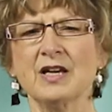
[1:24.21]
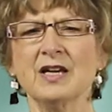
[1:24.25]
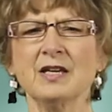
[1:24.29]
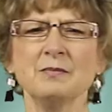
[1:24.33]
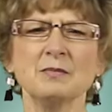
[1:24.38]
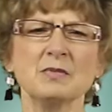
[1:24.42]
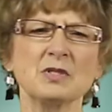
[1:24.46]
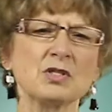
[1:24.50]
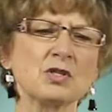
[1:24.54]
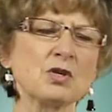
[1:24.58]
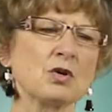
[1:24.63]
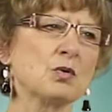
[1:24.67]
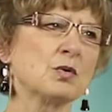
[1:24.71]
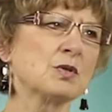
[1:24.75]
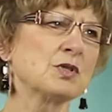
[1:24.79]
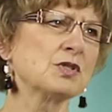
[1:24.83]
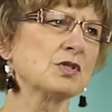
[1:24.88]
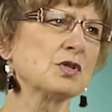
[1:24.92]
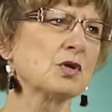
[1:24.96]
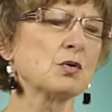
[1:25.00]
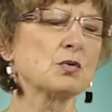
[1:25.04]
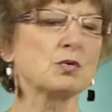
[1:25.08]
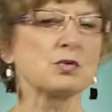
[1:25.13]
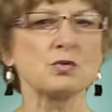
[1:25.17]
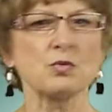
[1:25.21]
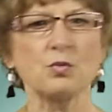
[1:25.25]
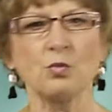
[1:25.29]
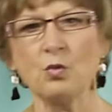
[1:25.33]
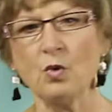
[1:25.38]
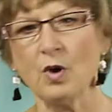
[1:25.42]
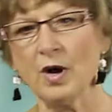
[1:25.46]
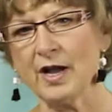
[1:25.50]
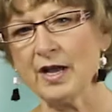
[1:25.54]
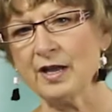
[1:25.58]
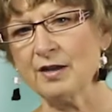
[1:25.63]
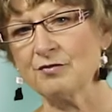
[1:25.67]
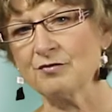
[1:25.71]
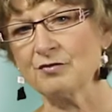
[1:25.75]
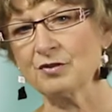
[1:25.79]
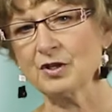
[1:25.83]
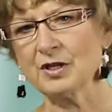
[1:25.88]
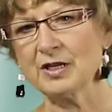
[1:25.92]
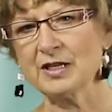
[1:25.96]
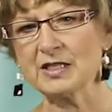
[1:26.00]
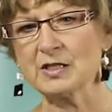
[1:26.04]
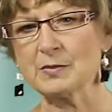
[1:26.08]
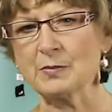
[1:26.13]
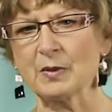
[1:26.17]
I'm so and so's wife or
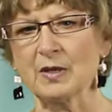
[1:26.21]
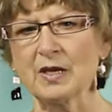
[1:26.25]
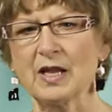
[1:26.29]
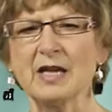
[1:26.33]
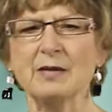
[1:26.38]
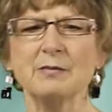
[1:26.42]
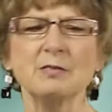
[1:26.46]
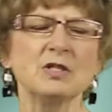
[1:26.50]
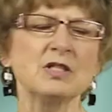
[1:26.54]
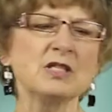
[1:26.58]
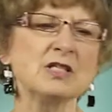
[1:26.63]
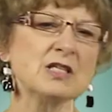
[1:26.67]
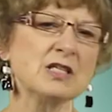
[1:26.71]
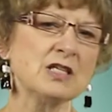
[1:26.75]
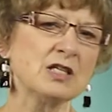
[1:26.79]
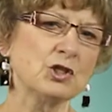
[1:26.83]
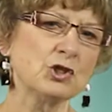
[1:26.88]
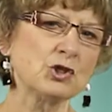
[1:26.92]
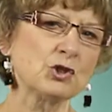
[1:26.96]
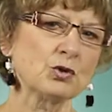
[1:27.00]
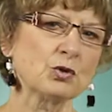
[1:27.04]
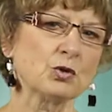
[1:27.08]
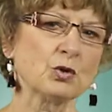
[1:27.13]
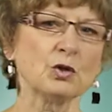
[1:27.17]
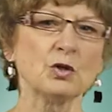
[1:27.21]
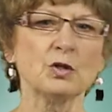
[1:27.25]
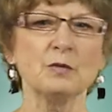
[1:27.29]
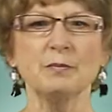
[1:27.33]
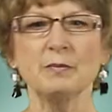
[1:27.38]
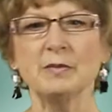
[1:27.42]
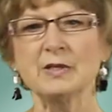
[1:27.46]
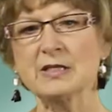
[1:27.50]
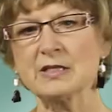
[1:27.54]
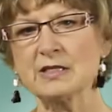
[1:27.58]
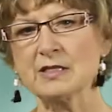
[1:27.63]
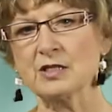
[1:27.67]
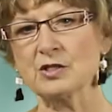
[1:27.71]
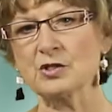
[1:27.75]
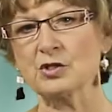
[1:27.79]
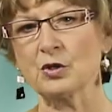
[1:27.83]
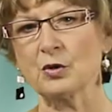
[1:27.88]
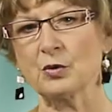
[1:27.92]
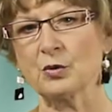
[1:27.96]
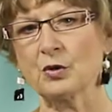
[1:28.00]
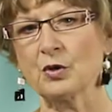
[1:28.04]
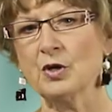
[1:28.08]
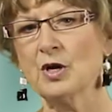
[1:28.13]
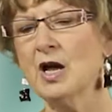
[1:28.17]
husband. I'm a teacher or a business
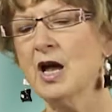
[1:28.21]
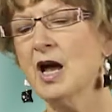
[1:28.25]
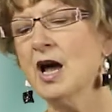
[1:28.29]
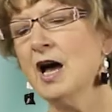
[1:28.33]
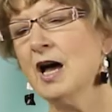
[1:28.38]
owner.